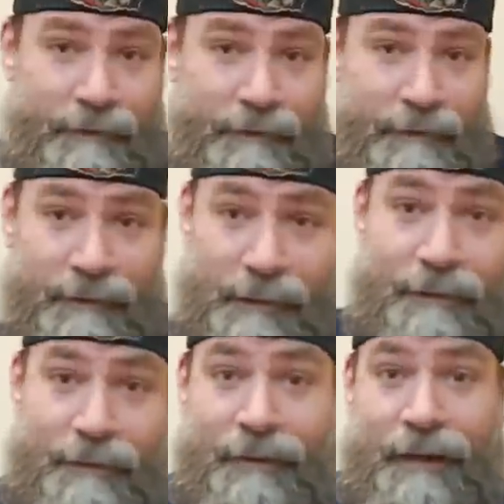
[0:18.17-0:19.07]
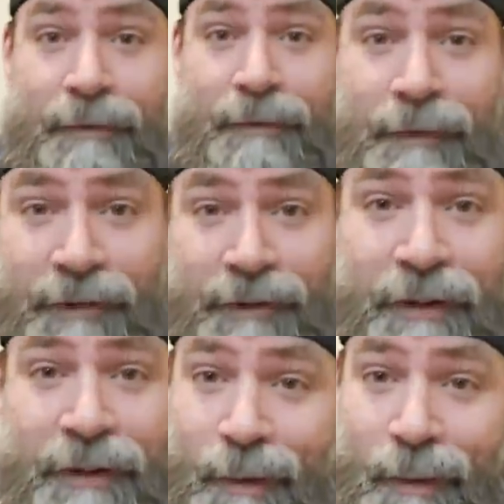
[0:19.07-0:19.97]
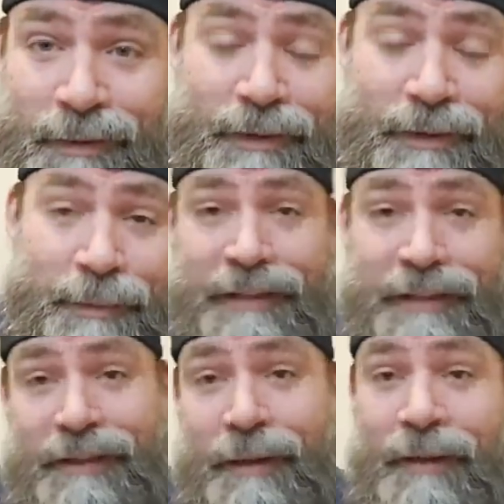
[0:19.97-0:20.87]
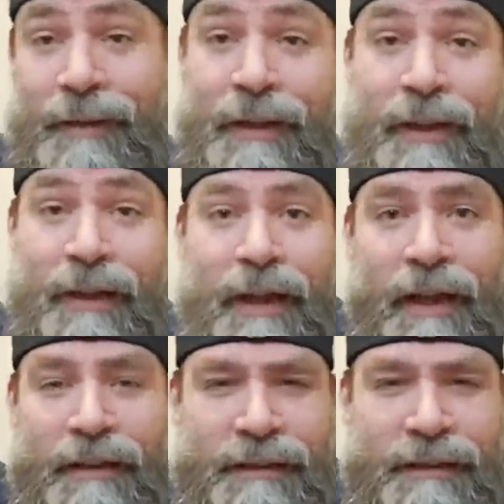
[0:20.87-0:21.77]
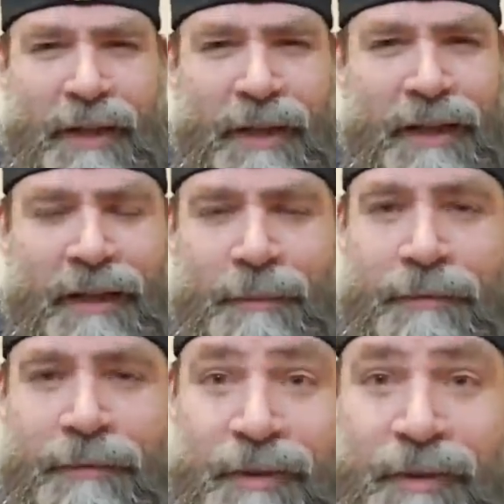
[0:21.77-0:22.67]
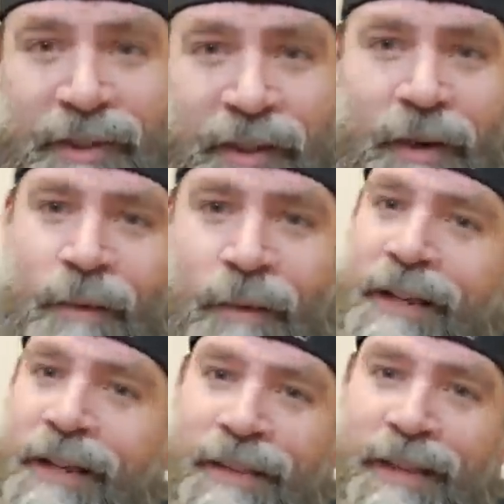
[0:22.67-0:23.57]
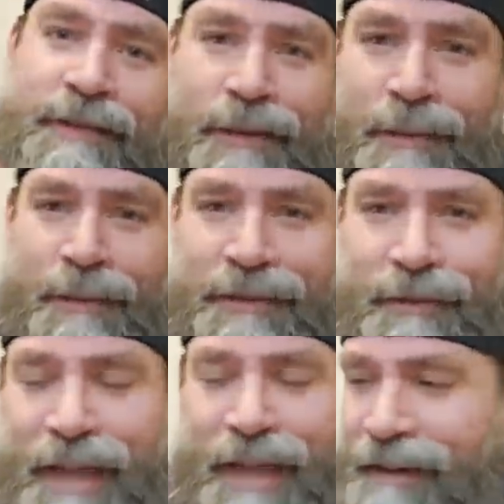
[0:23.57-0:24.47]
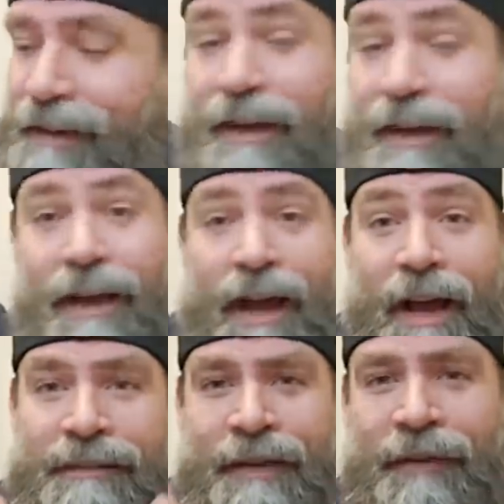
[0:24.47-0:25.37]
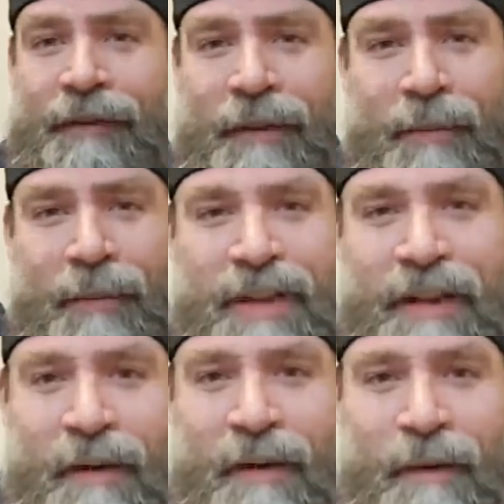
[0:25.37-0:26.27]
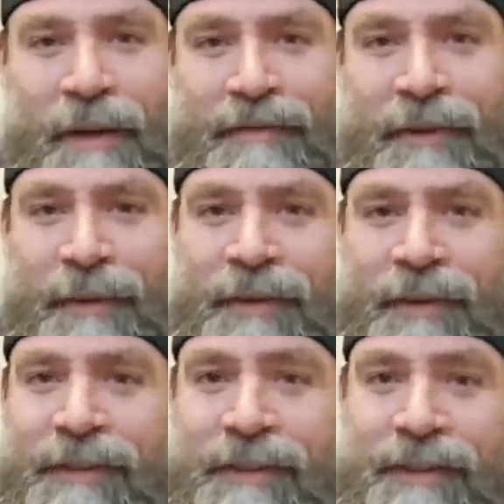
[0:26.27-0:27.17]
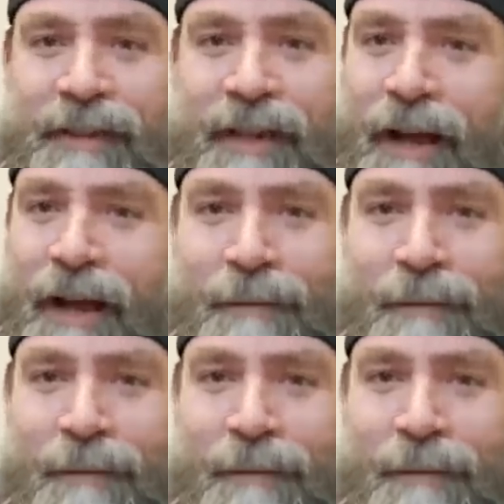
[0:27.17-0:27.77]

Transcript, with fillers: Some of it I don't for sure know what to expect. So, uh, looks like we got a couple viewers in here already. Thank you so much for that. Uh, definitely appreciate all my viewers. Um,